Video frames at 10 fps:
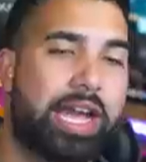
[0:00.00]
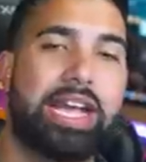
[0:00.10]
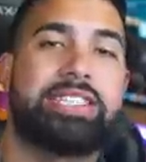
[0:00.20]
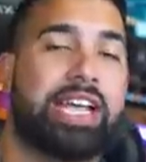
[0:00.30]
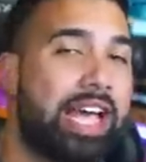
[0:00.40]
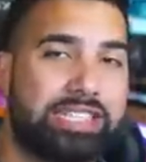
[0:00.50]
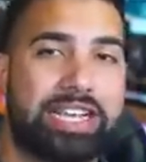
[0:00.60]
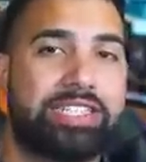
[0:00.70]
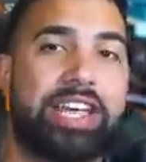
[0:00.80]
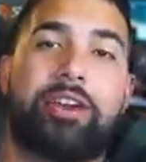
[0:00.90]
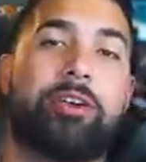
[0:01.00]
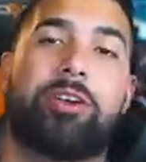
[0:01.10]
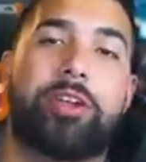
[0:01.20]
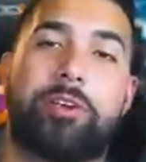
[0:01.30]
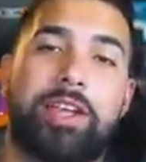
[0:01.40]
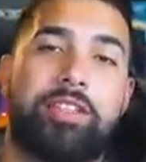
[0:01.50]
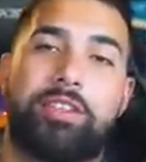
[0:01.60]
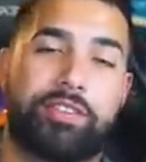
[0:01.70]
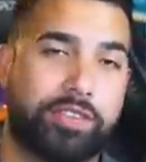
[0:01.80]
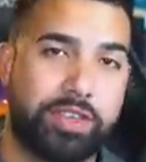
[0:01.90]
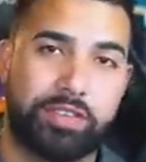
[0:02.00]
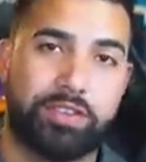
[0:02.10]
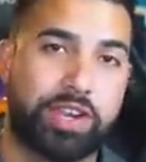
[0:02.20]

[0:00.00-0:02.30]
Guys, as I said earlier, in this season,